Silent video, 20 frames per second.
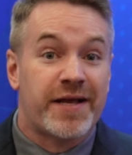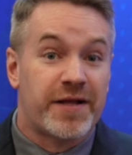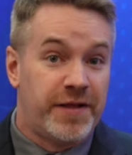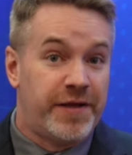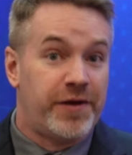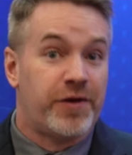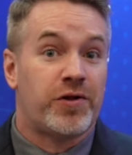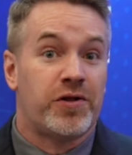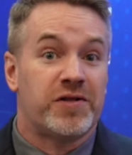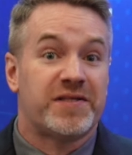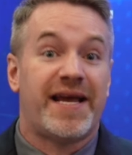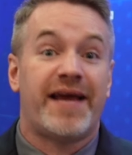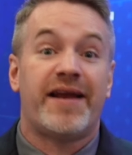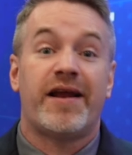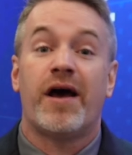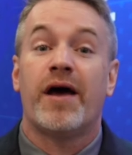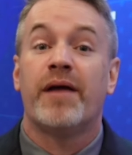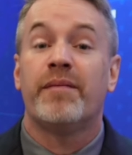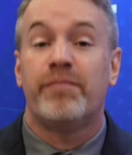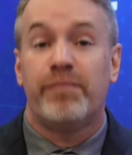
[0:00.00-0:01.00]
clinical
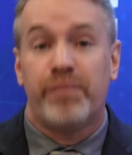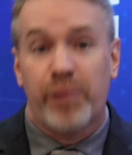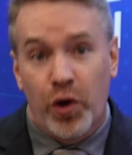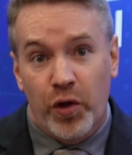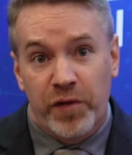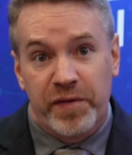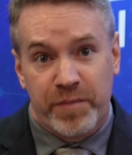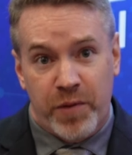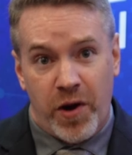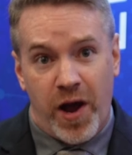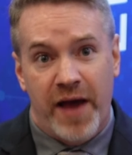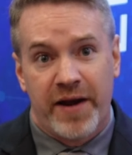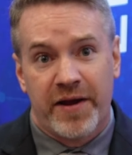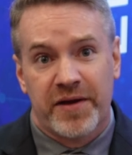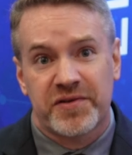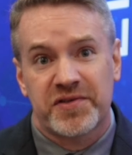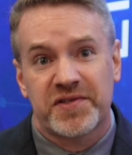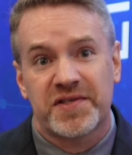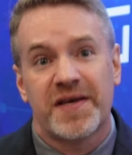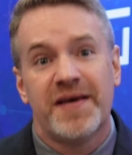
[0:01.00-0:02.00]
data on both
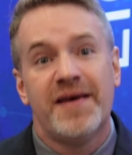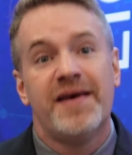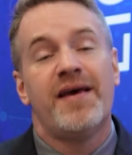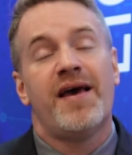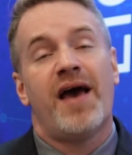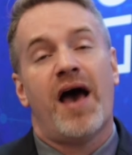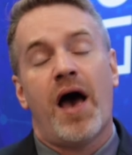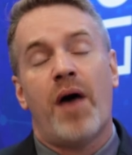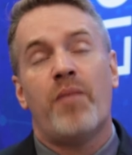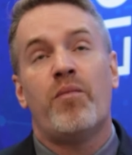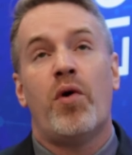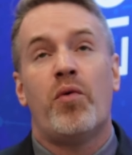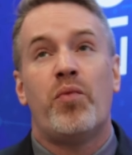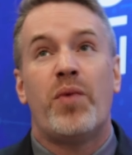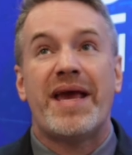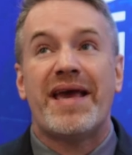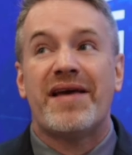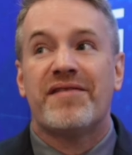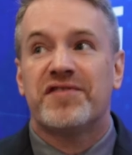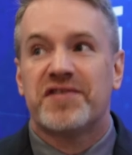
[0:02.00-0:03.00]
products. What
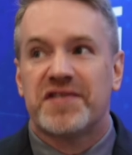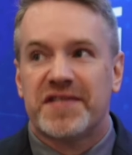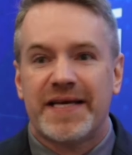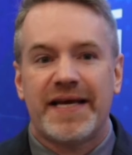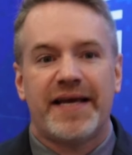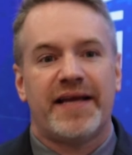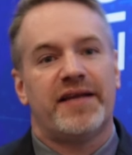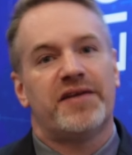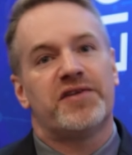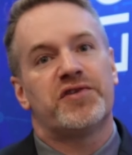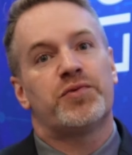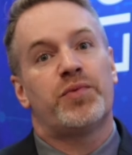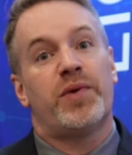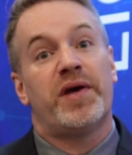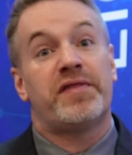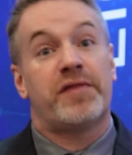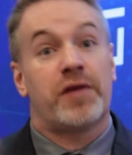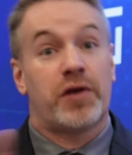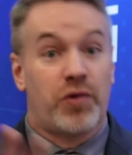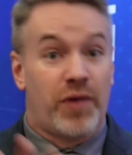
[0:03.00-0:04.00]
we have seen is
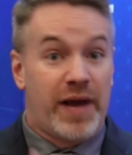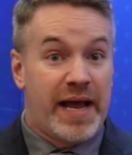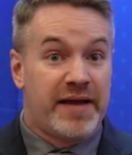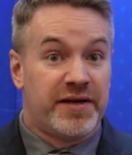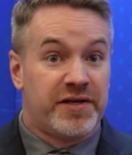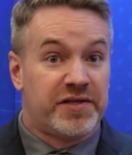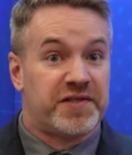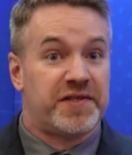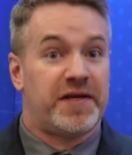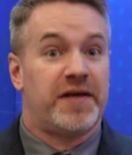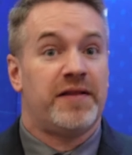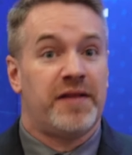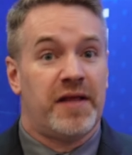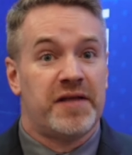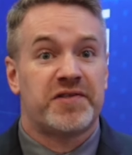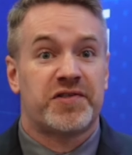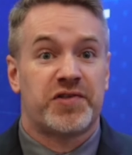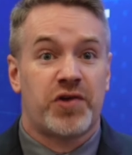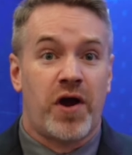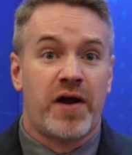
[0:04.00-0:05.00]
with the grandicin,
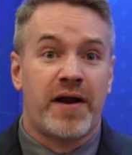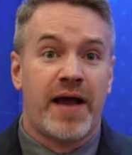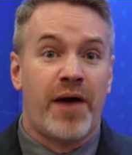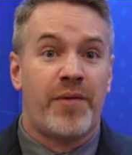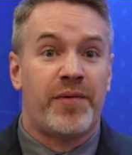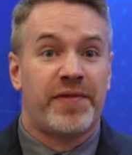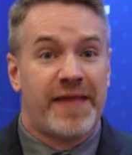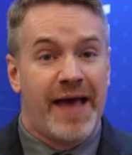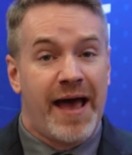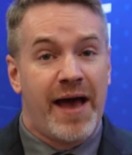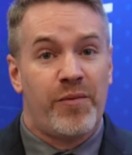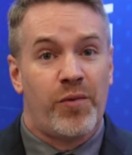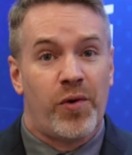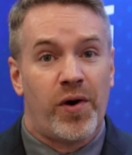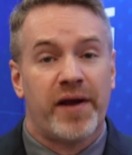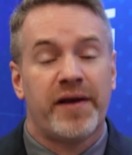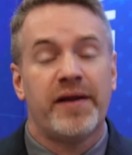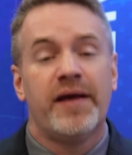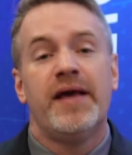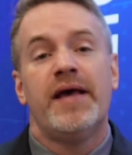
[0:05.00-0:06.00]
let's start out with that
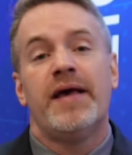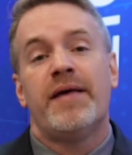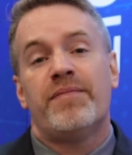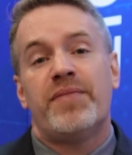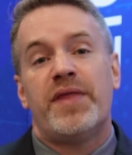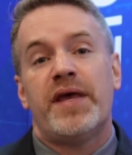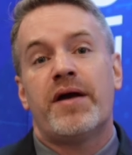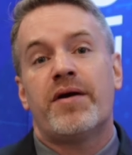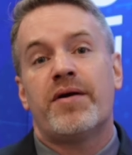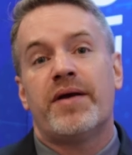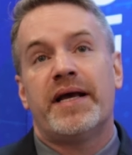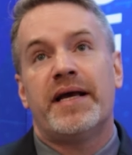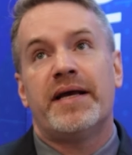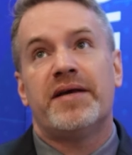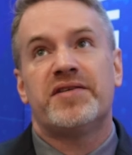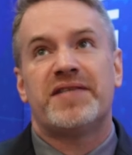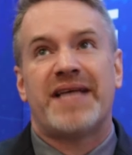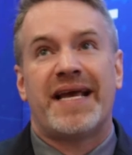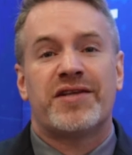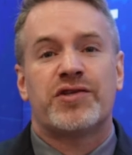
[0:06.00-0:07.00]
one, there
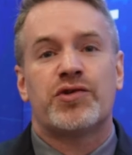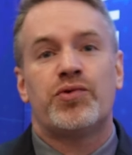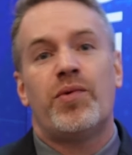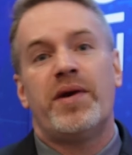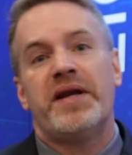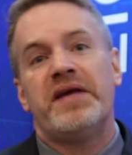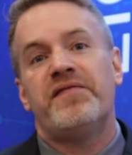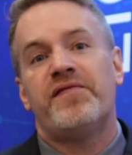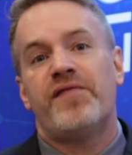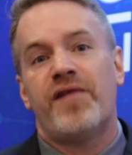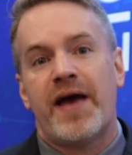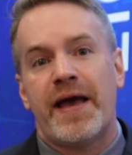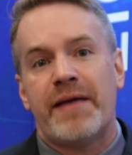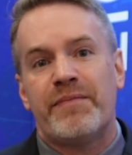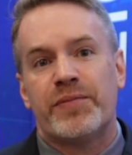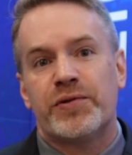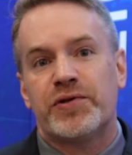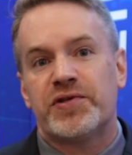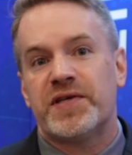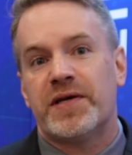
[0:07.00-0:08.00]
is a
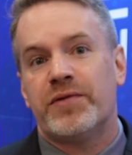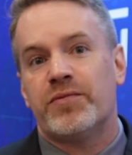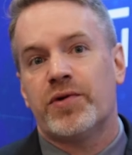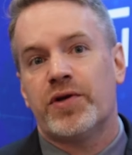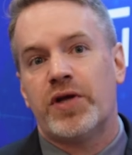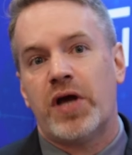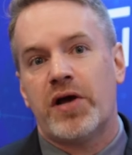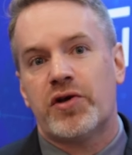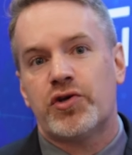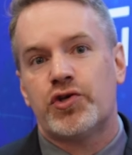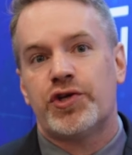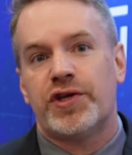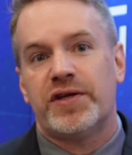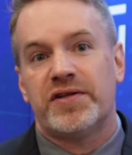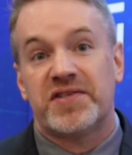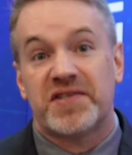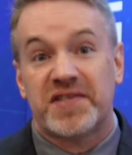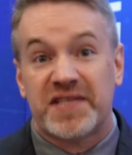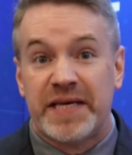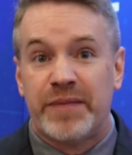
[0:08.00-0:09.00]
25% reduction in
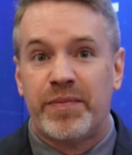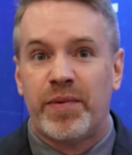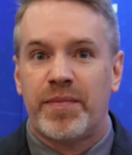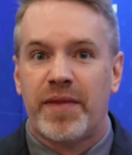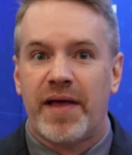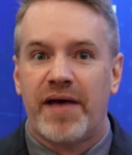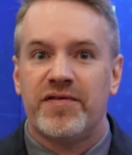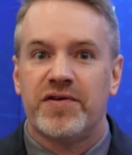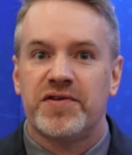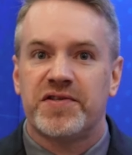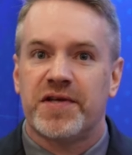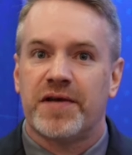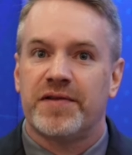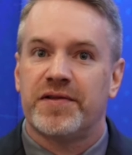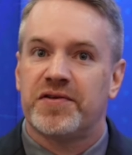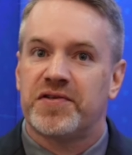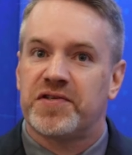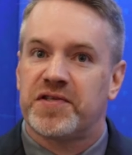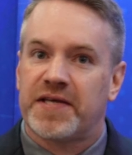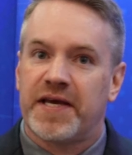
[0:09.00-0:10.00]
sebum levels on
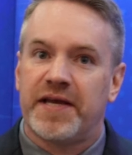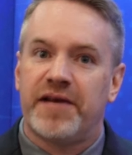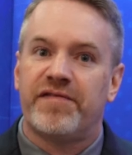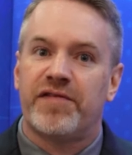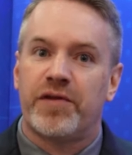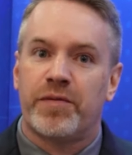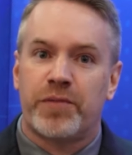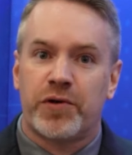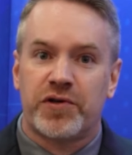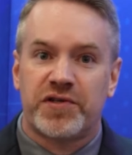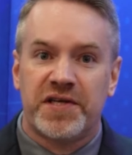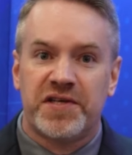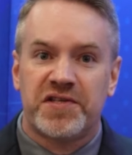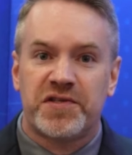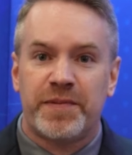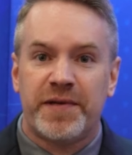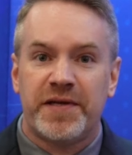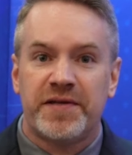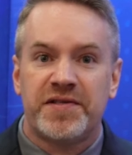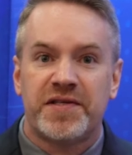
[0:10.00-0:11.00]
the skin of the
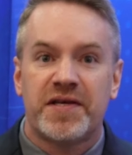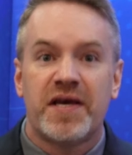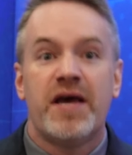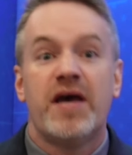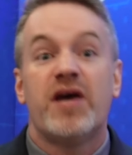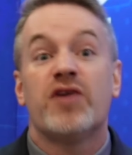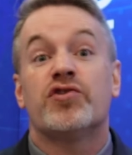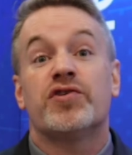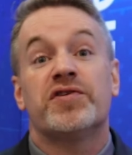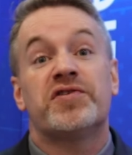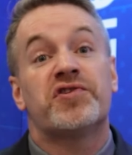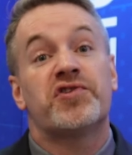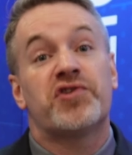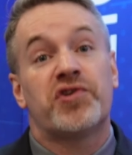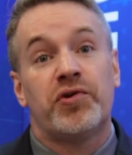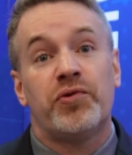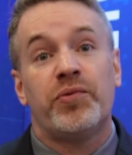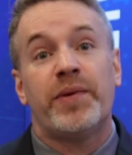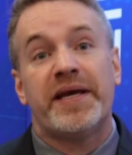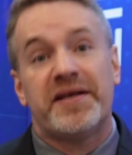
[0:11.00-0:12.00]
participants just
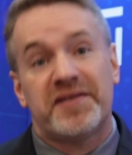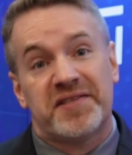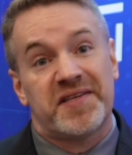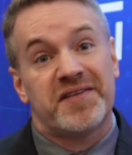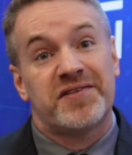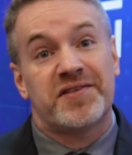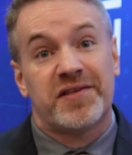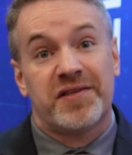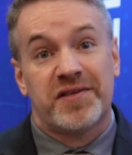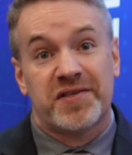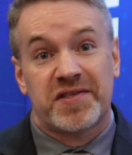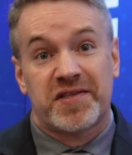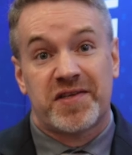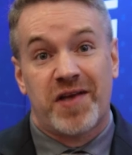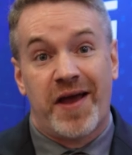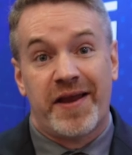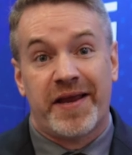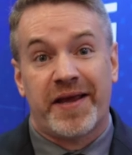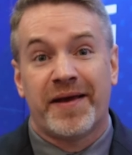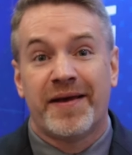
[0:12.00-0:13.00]
2 weeks into the
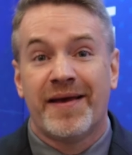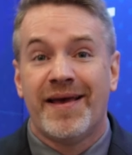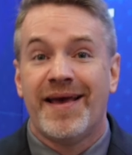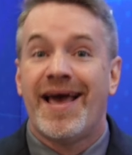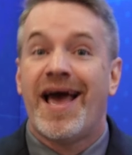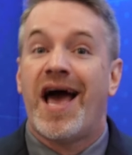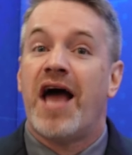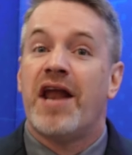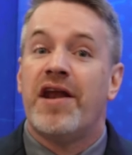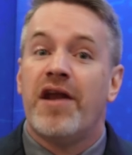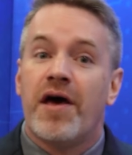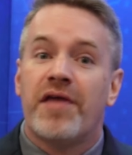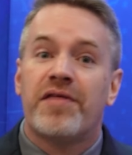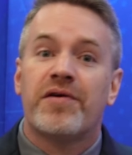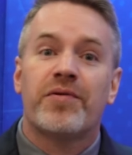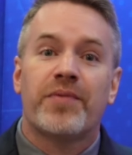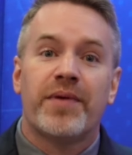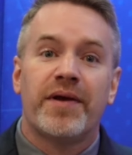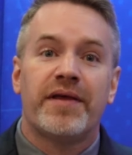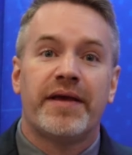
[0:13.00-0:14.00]
study.
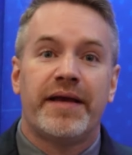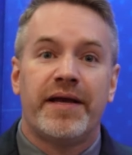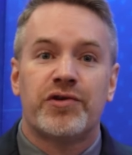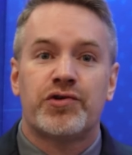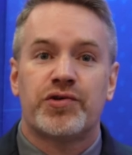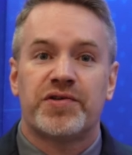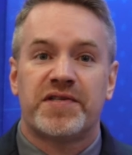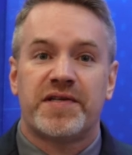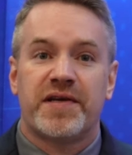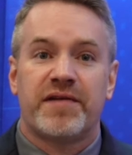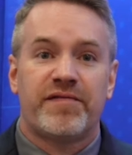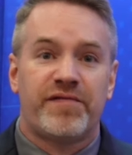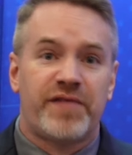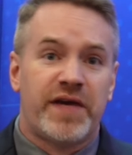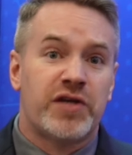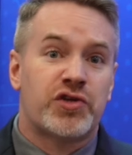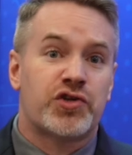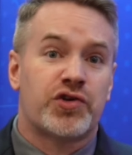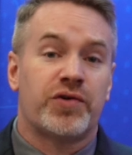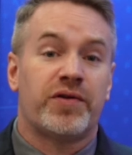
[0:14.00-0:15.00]
Another really interesting
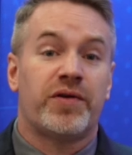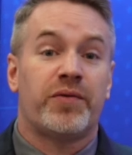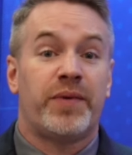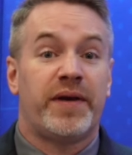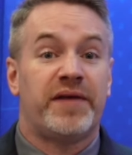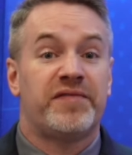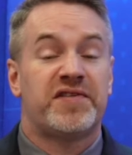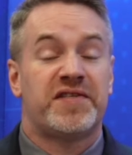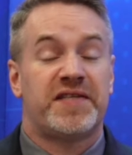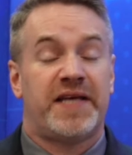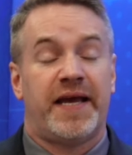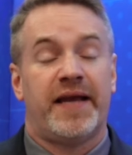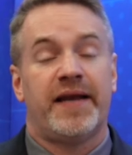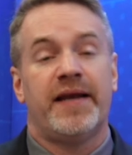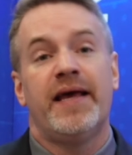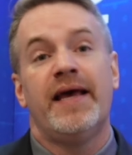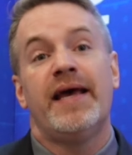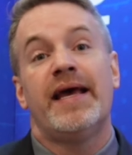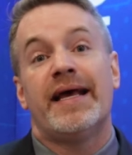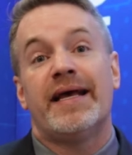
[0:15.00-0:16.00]
feature that we've seen
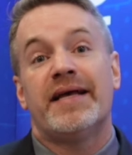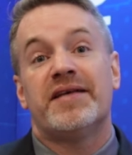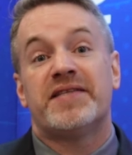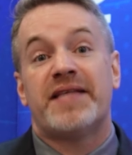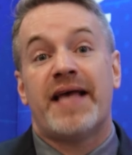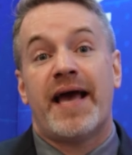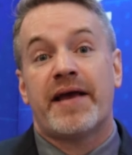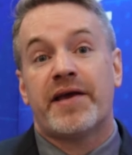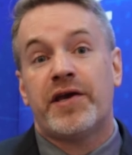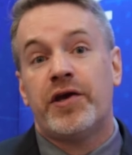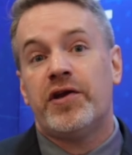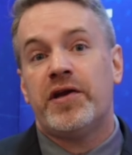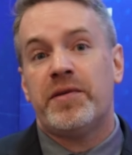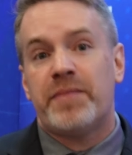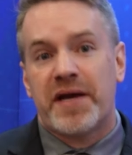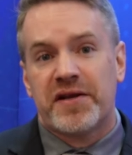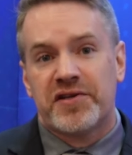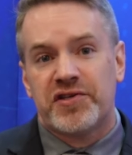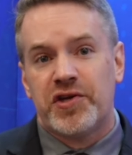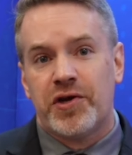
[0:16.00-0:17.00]
is that
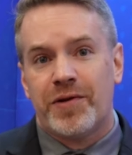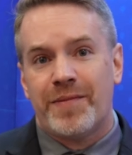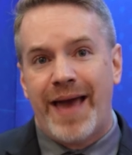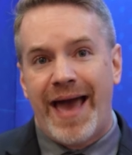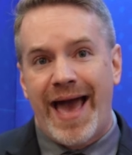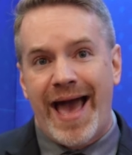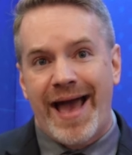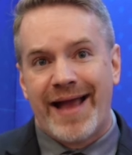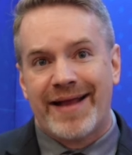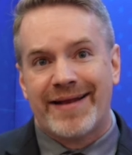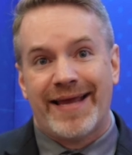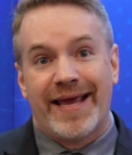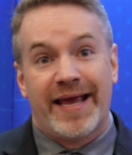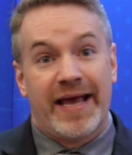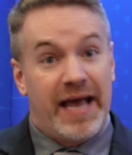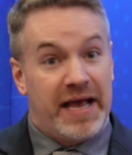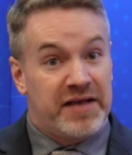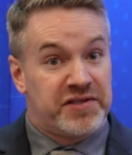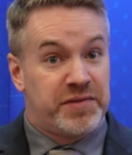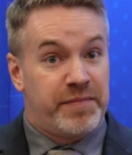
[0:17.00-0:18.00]
Cutibacterium acne
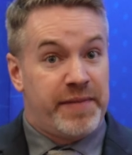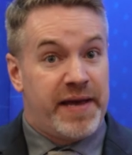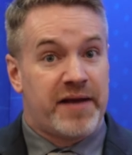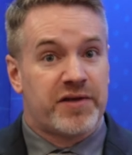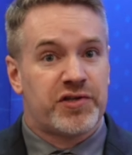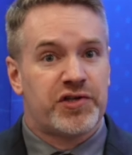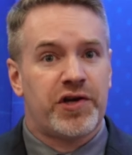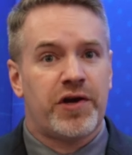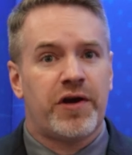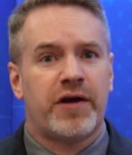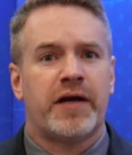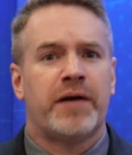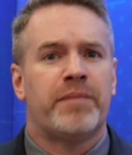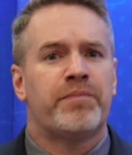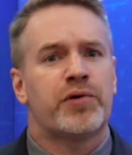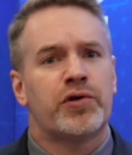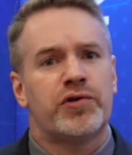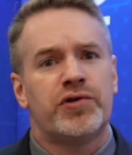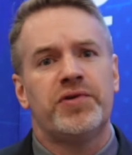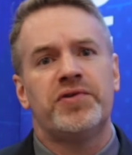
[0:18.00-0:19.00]
as a bacteria
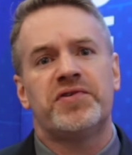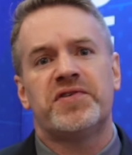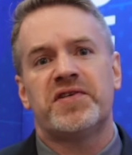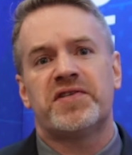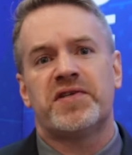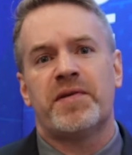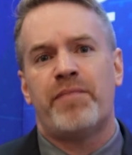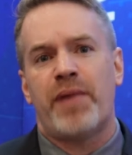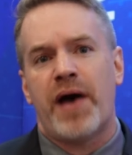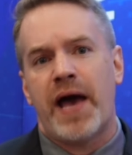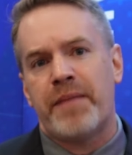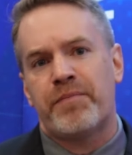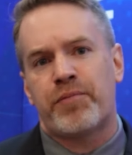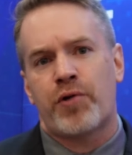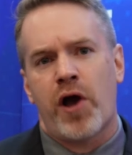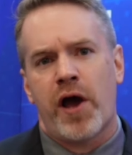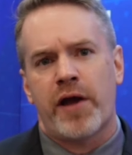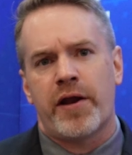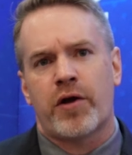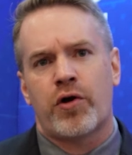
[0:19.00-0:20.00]
produces a
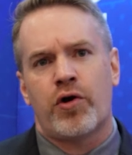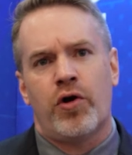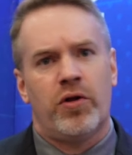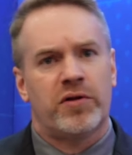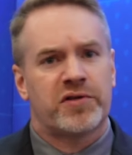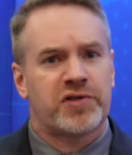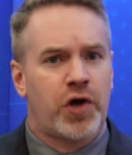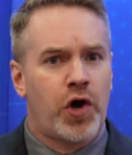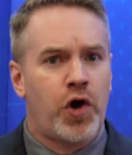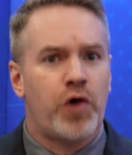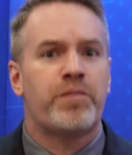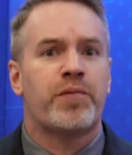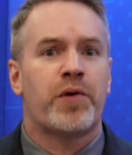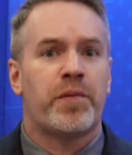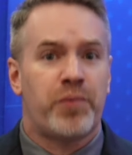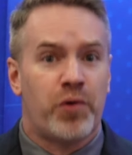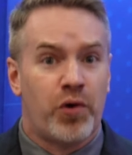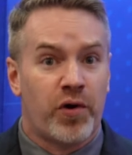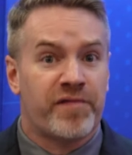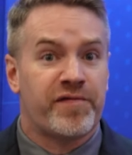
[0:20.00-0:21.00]
byproduct called
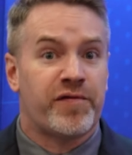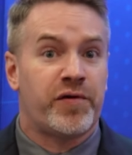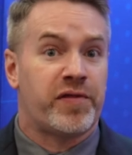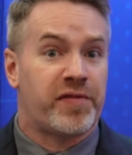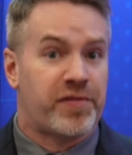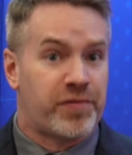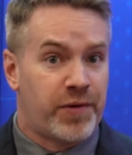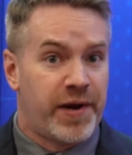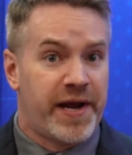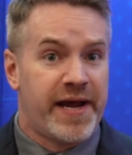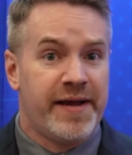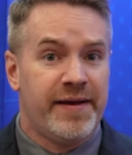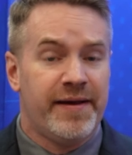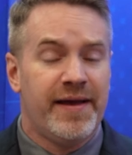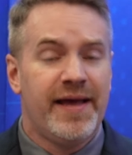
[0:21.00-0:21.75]
coproporphyrin 3,